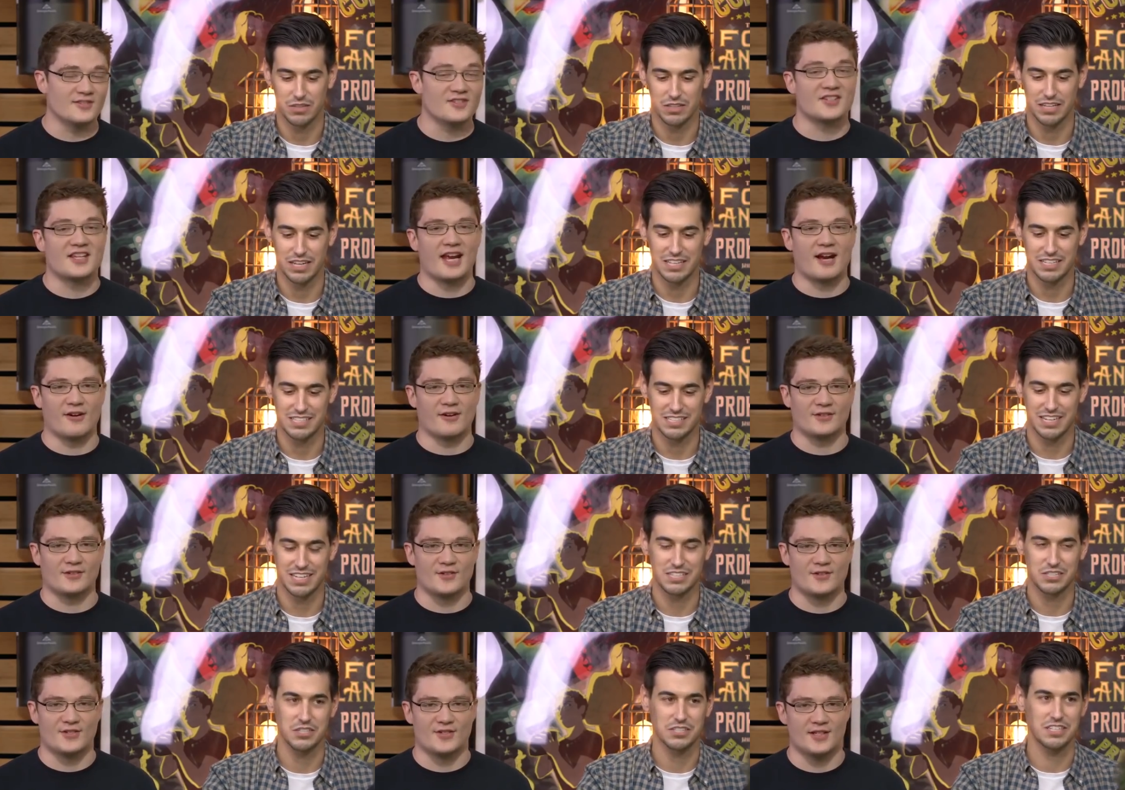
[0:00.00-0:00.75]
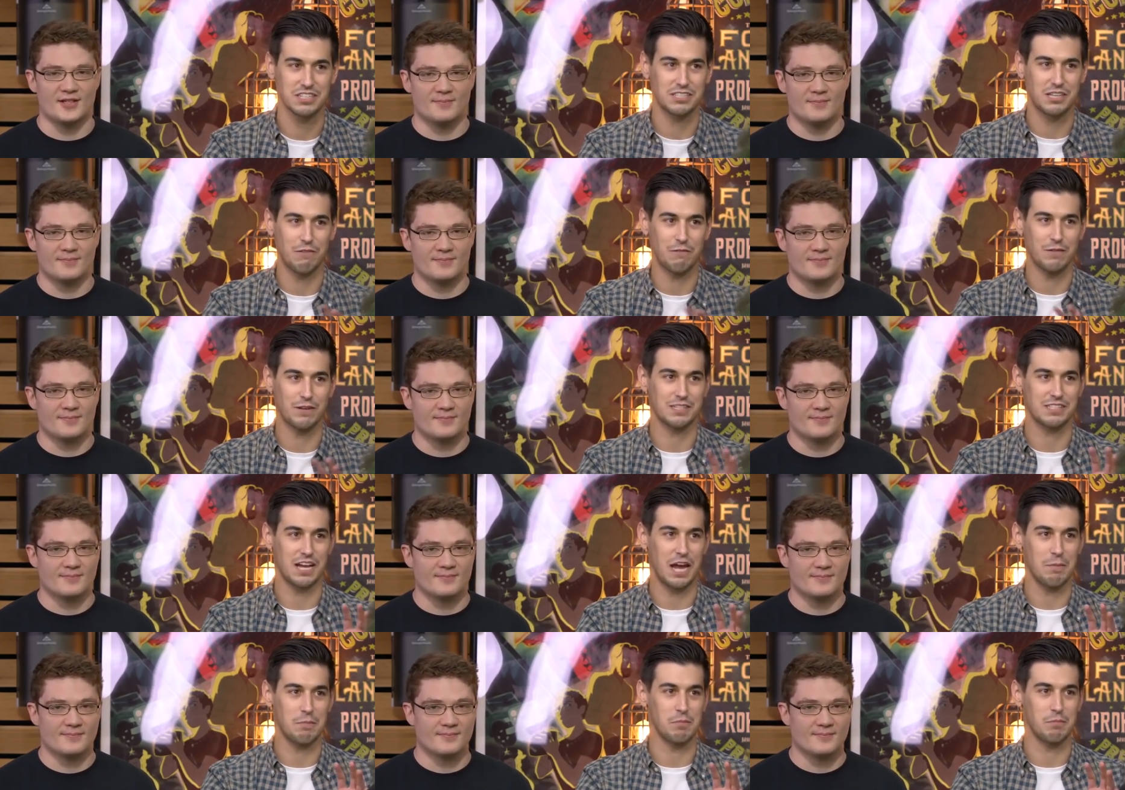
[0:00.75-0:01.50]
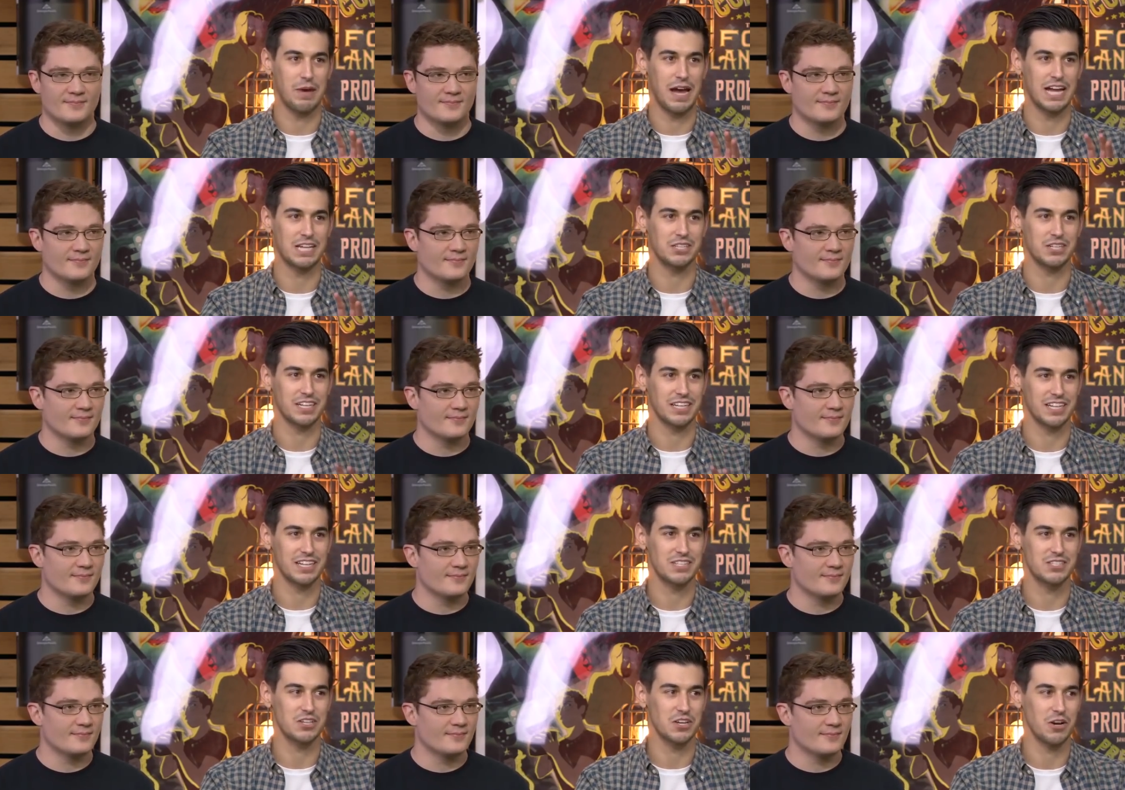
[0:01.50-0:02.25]
Speaker 1: it's, it's, just a different type CBS. of magic. And
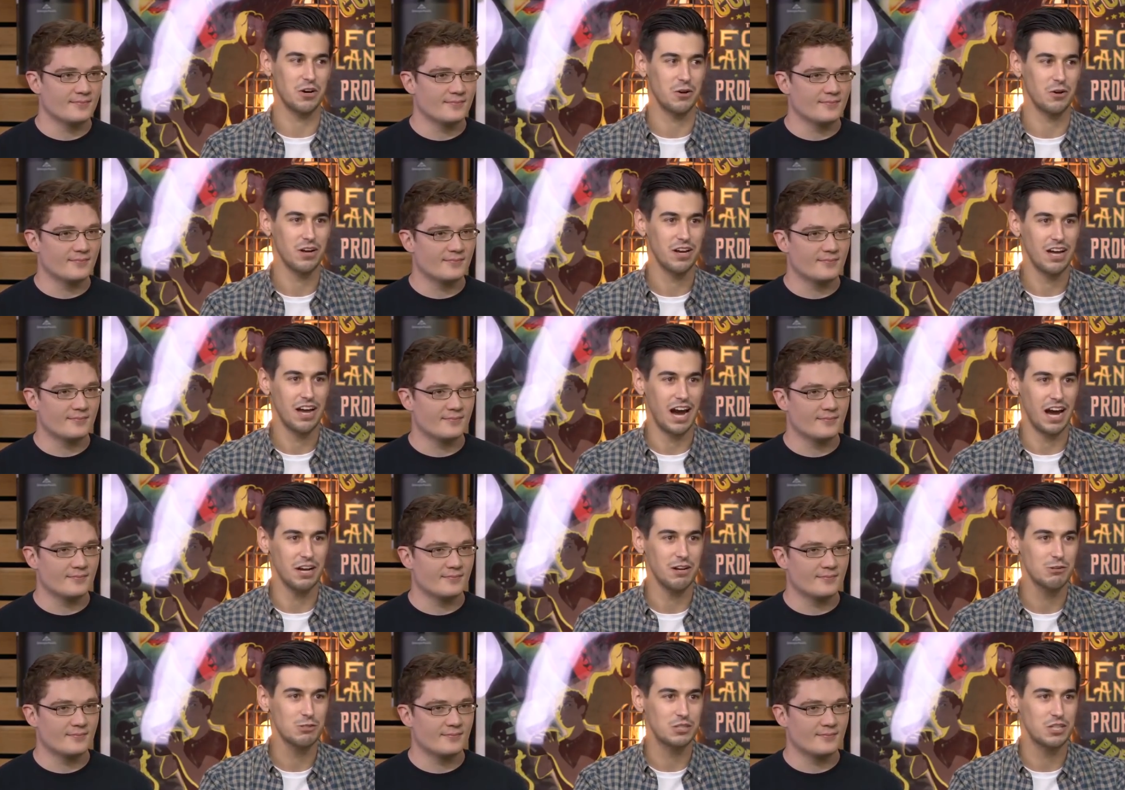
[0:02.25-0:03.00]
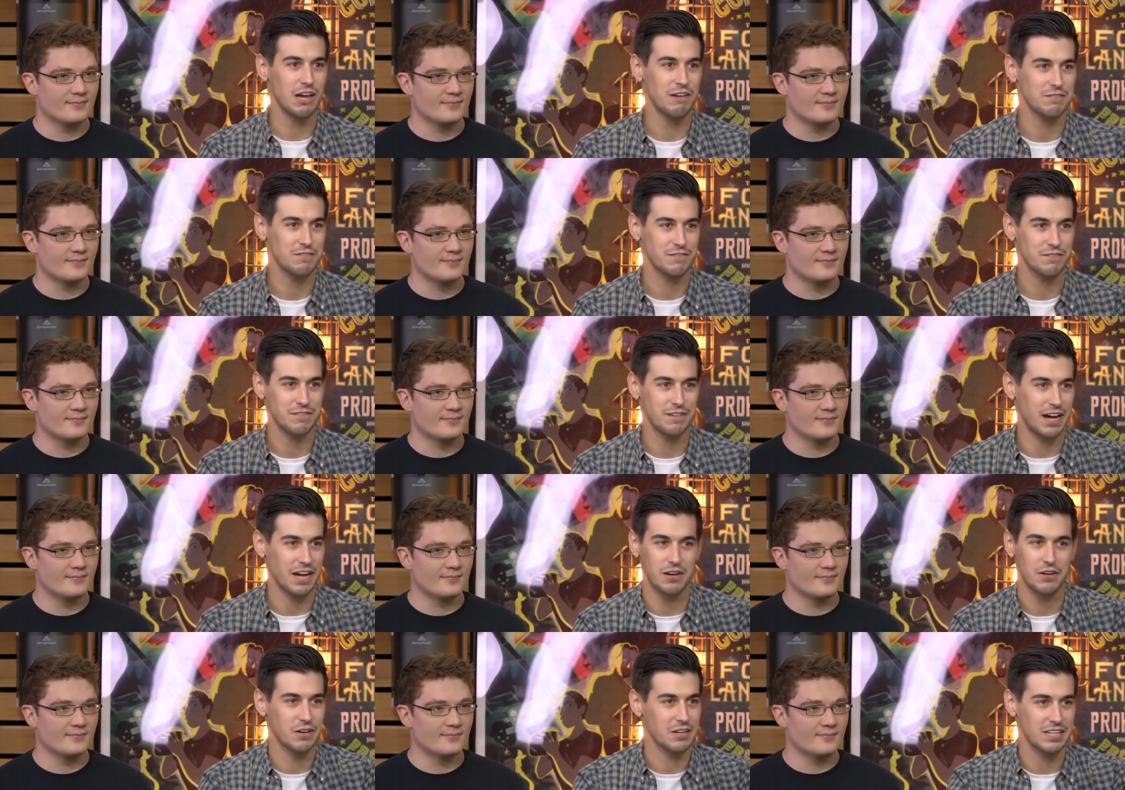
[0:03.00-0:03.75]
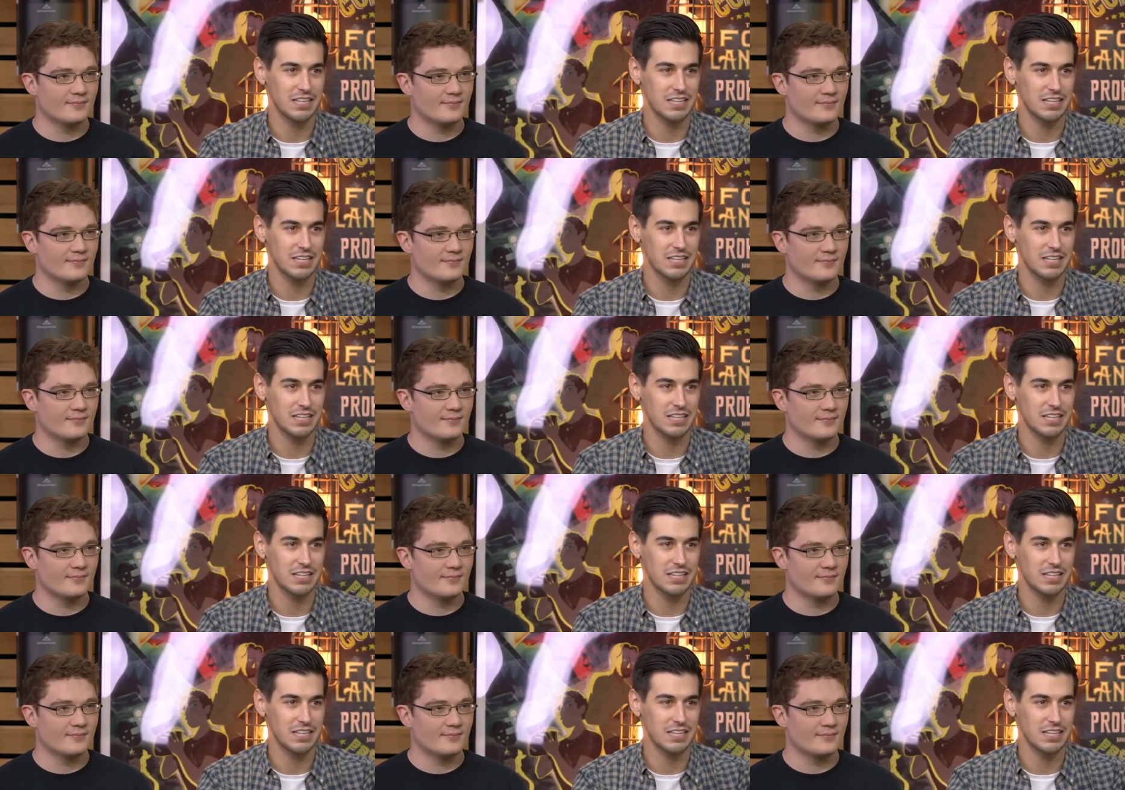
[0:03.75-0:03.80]
so I know Geoff. I don't